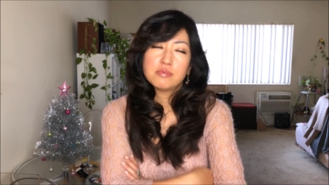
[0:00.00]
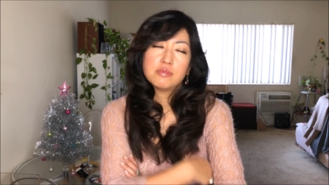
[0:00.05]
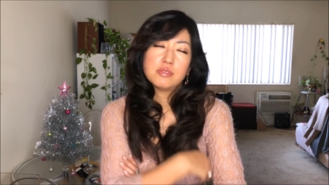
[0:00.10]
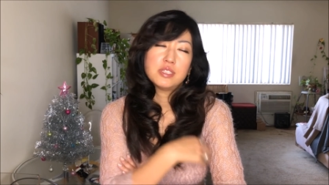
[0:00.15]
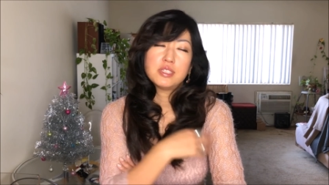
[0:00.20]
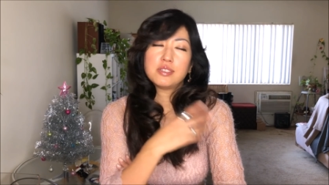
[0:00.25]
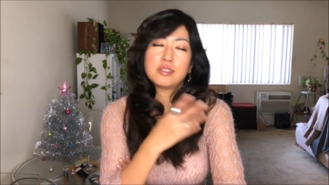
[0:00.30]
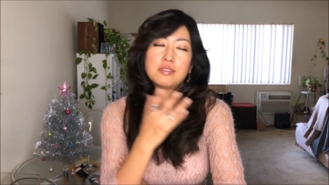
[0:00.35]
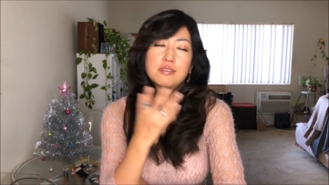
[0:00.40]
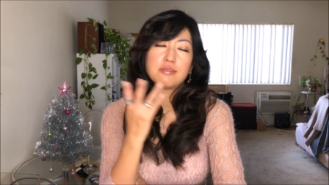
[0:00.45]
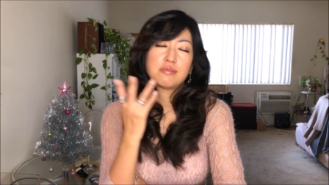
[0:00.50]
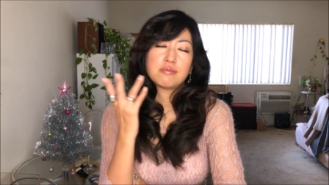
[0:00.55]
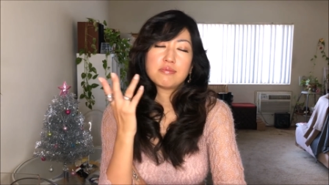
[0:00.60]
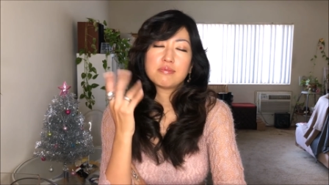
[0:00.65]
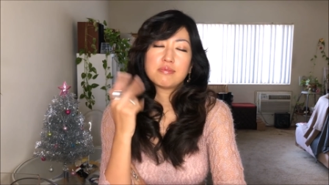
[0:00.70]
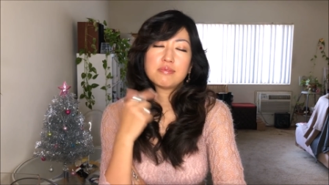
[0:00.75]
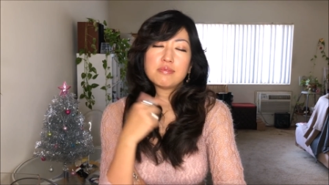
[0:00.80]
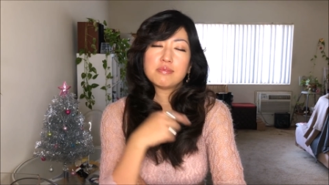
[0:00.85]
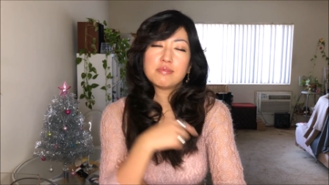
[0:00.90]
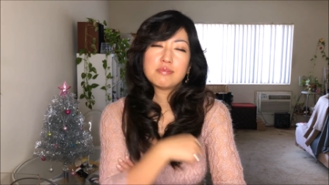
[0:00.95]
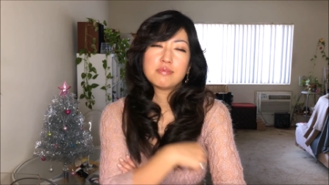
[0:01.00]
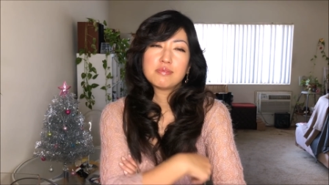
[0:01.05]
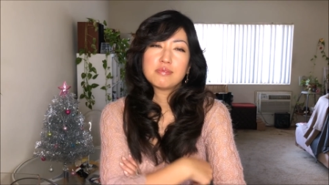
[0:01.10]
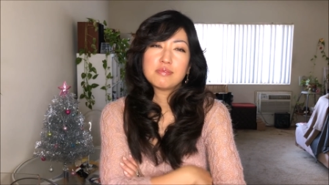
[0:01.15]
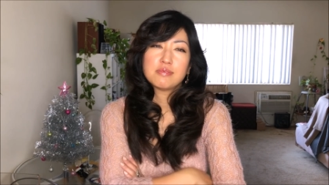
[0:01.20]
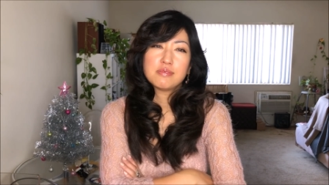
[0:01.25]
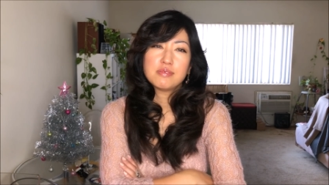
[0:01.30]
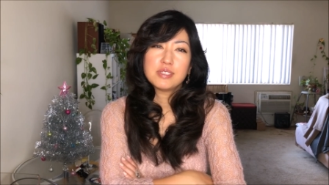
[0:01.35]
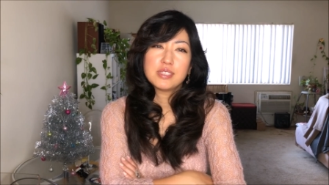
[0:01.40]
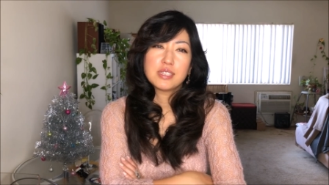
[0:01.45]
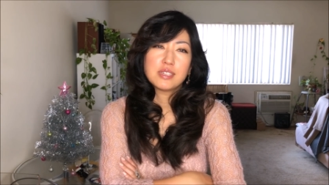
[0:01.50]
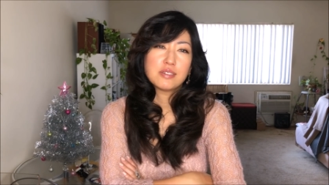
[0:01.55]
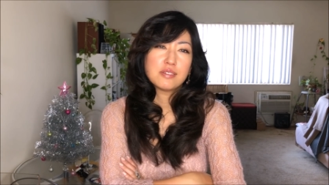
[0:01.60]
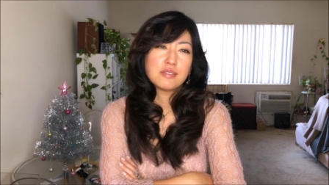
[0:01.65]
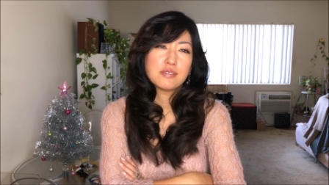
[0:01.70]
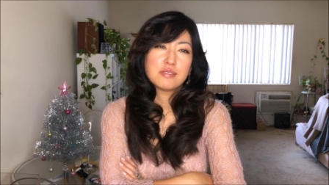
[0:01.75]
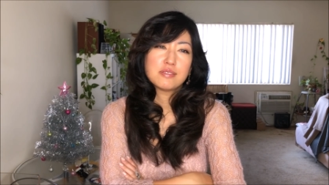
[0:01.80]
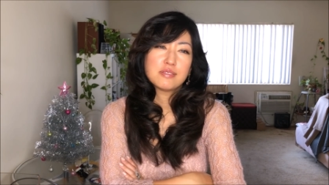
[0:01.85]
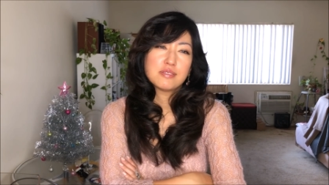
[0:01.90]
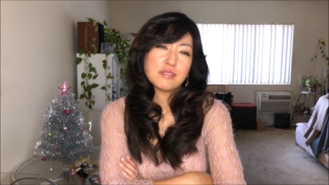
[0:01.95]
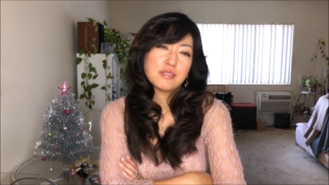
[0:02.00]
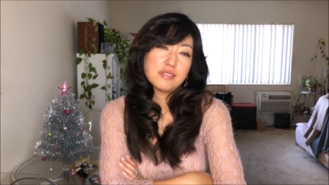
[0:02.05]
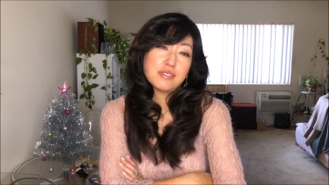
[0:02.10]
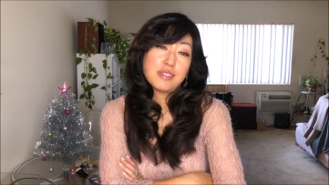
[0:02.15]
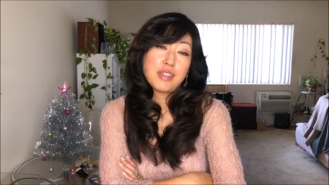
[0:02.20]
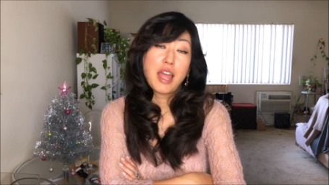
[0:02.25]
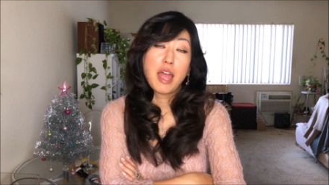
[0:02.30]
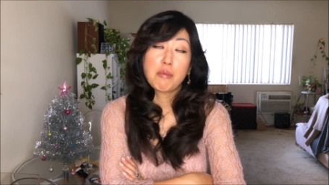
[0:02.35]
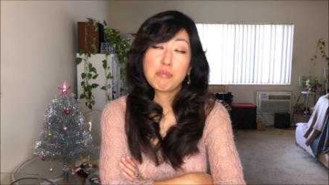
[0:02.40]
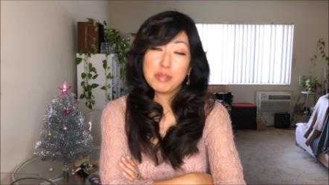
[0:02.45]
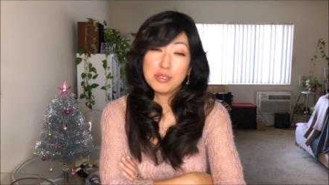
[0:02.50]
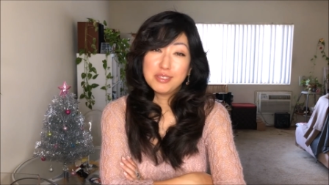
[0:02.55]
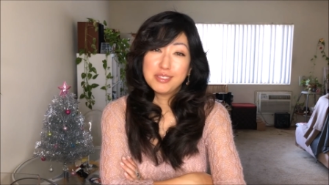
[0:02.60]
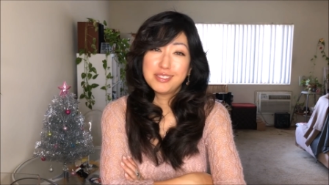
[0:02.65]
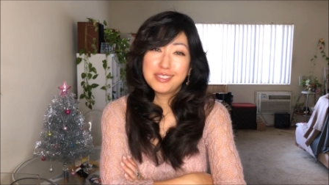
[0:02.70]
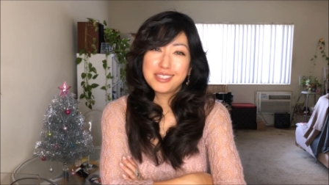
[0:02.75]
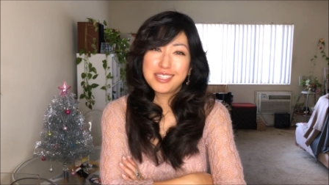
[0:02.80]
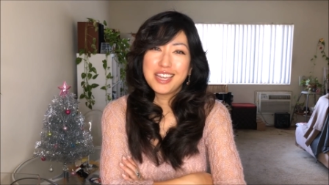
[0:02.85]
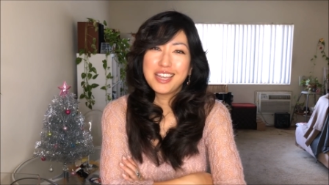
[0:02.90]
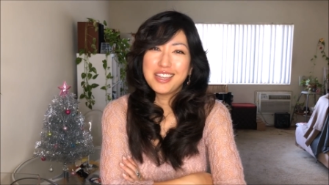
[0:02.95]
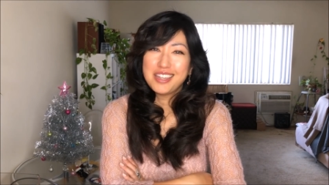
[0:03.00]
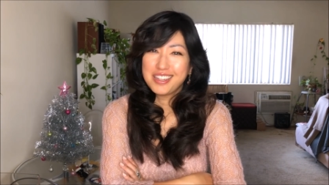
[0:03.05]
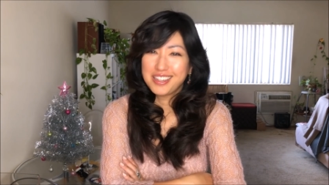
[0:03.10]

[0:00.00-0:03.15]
which, you know, happens.